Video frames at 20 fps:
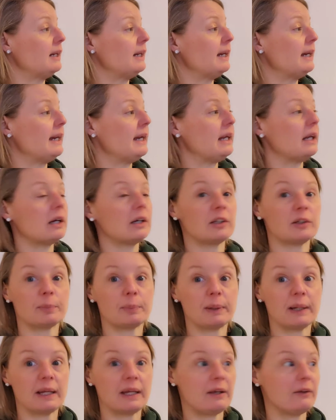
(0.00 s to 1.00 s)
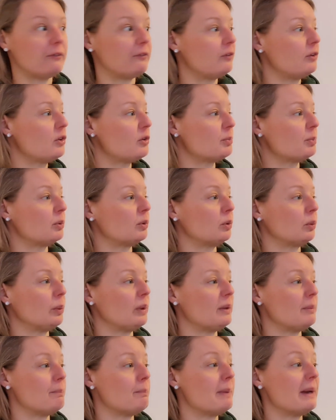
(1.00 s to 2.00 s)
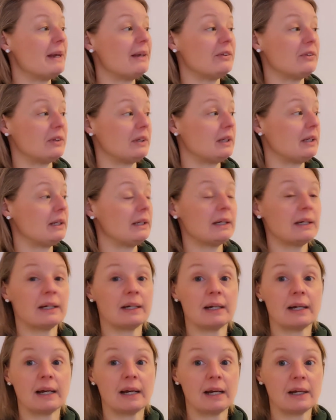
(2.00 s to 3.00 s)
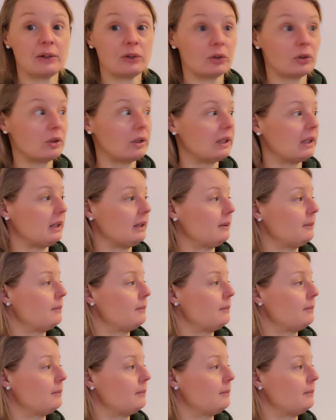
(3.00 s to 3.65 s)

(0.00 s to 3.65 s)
He likes playing football with Maisie and Ollie.